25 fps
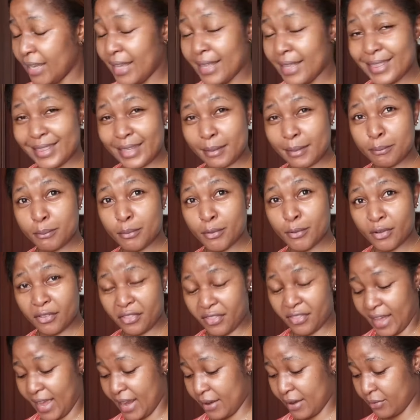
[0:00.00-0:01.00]
And they
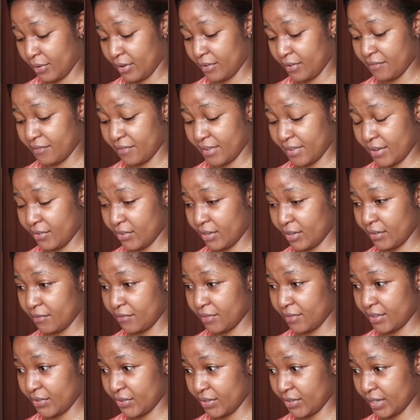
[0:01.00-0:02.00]
both are
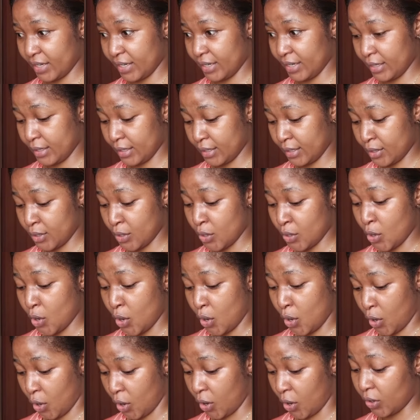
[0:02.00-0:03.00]
very
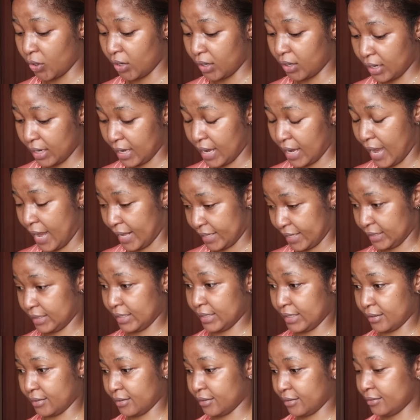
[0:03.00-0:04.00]
long
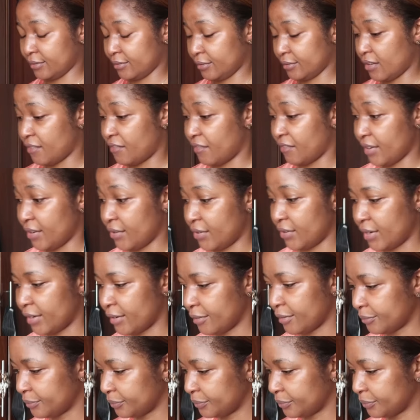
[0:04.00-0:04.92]
lasting, very.